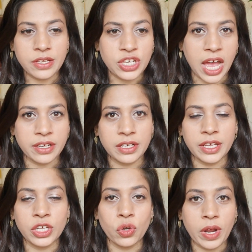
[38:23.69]

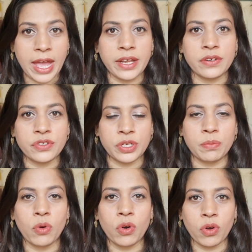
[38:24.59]
channeling your energy
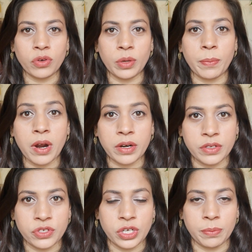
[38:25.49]
more on your
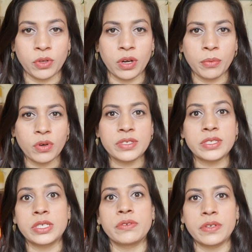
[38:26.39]
partnership. You are more
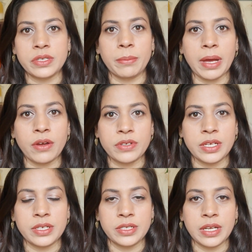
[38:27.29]
serious about
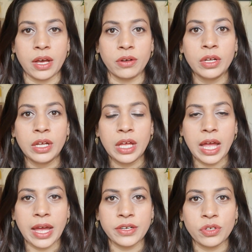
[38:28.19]
it now,
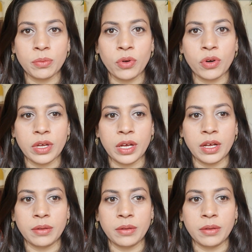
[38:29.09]
and you're more